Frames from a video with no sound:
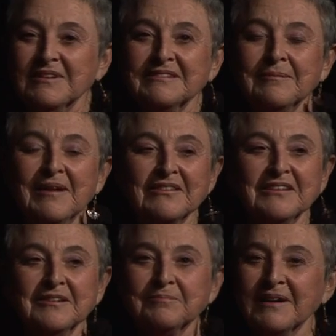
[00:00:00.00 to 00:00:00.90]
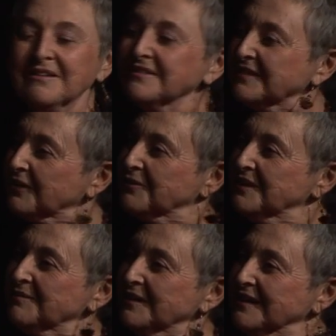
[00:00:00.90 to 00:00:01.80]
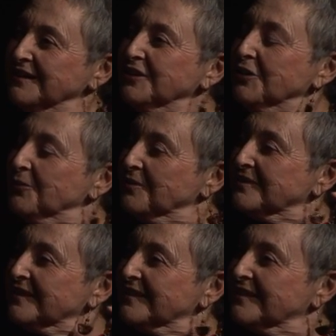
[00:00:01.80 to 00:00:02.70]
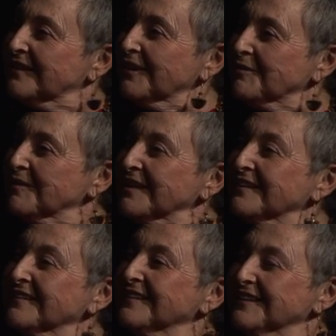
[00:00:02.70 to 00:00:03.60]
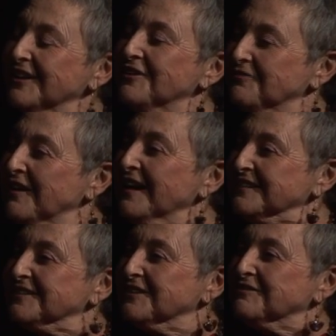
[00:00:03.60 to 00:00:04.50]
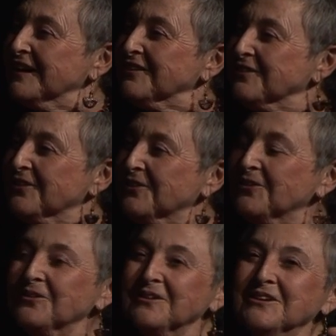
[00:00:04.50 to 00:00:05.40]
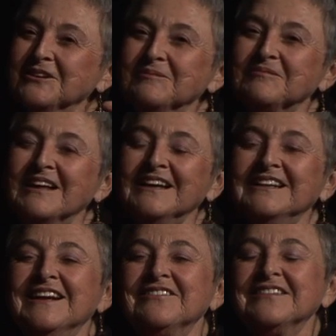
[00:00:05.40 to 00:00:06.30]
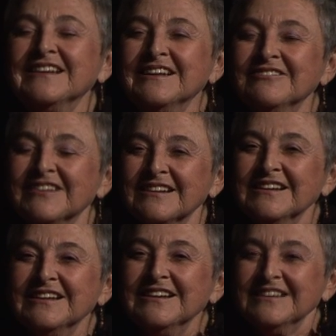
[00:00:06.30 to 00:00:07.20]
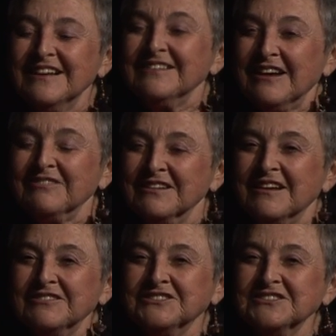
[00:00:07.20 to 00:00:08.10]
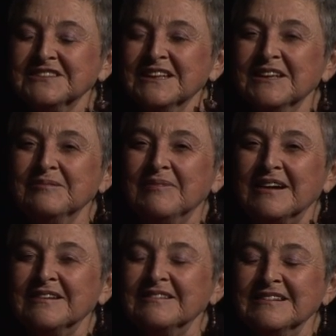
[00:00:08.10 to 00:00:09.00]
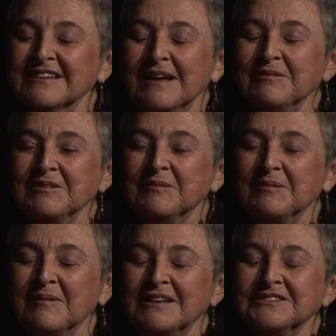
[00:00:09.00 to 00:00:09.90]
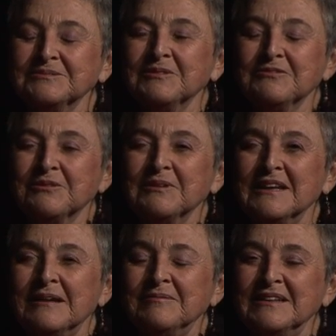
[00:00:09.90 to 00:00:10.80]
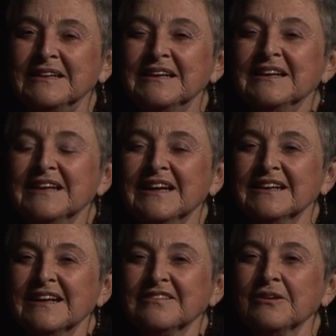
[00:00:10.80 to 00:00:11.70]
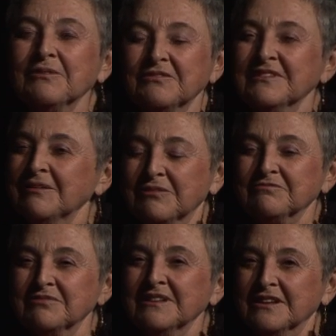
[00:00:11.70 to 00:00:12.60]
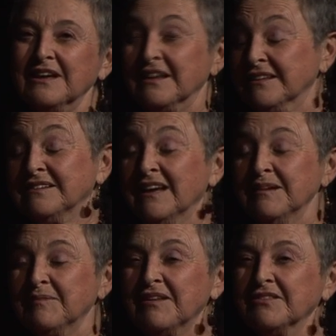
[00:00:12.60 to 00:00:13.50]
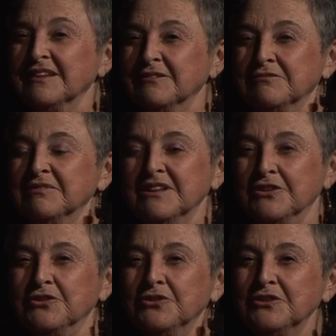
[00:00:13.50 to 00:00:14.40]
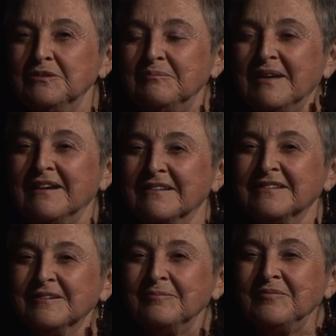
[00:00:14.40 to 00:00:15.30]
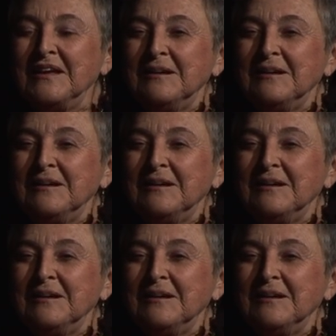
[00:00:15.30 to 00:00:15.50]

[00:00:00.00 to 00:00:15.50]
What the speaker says: But somehow these parents' equanimity was like a calming effect around the whole plane. And I was thinking, I was just thinking about it. It came into my mind just before we came in. And I thought, they were really, at the time, I thought they were really good parents.